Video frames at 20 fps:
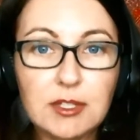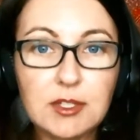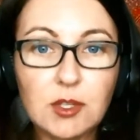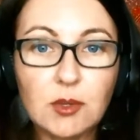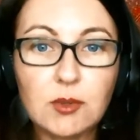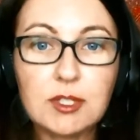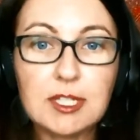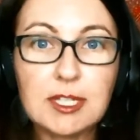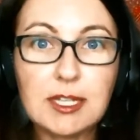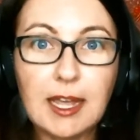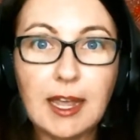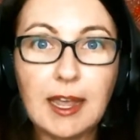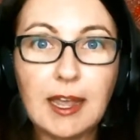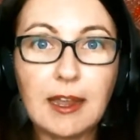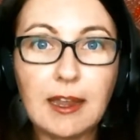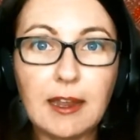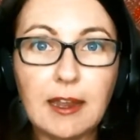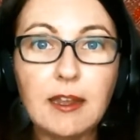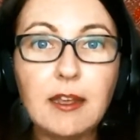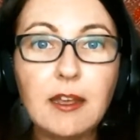So
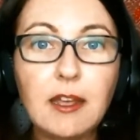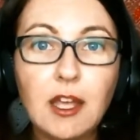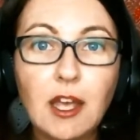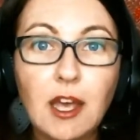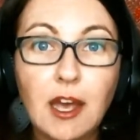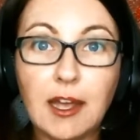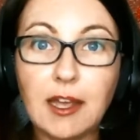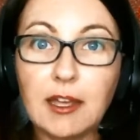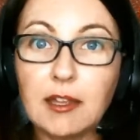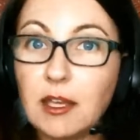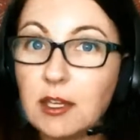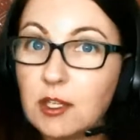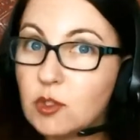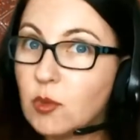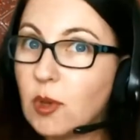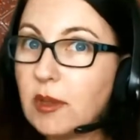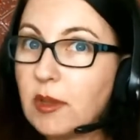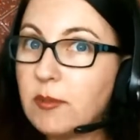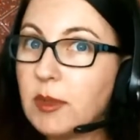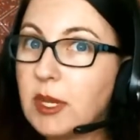today I had like
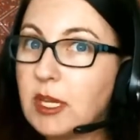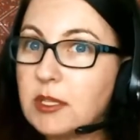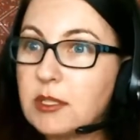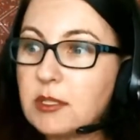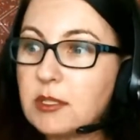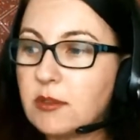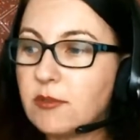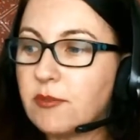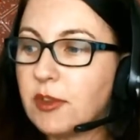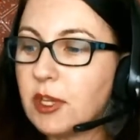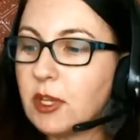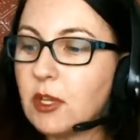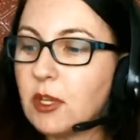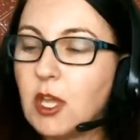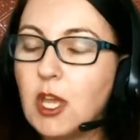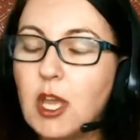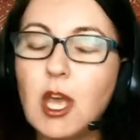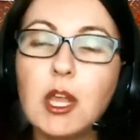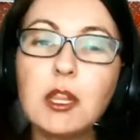12 minutes to fill.